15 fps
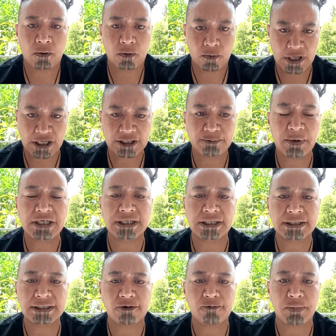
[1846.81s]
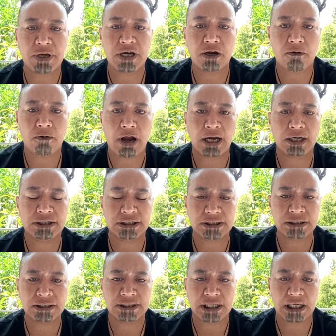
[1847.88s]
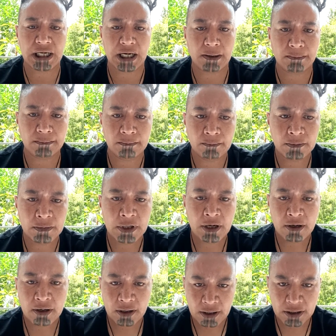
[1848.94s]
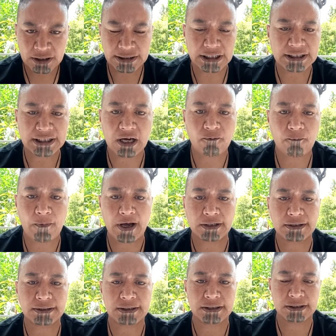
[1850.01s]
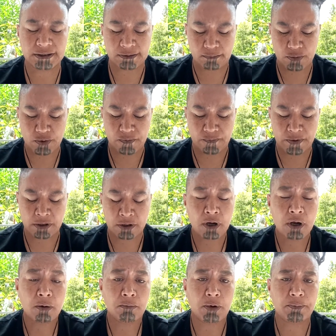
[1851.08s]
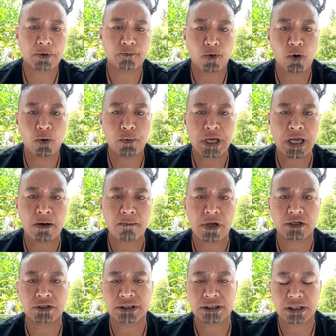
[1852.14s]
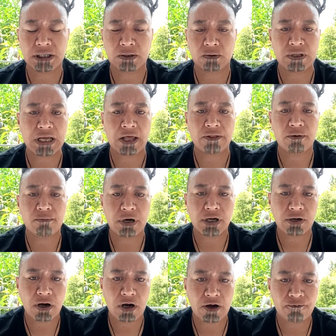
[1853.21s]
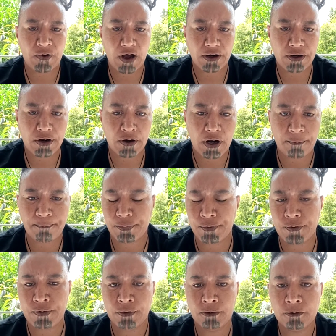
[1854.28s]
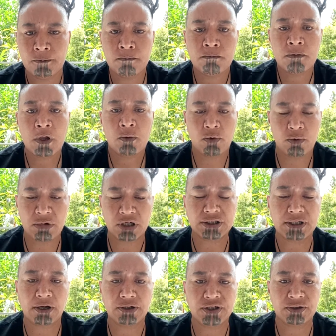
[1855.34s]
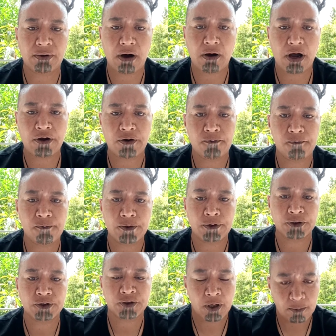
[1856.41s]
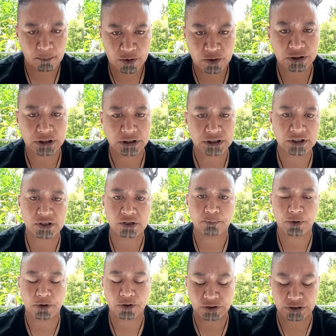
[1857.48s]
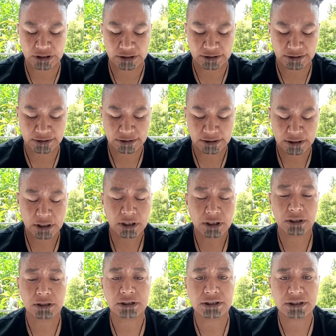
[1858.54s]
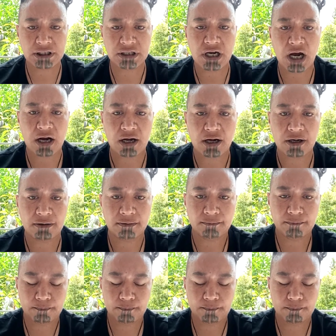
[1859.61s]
All these meetings have been arranged and set up because that's how fast things are moving. But before we come out to all the other marae whānau hapu, we must go to our own first, because this is the process. This is tikanga.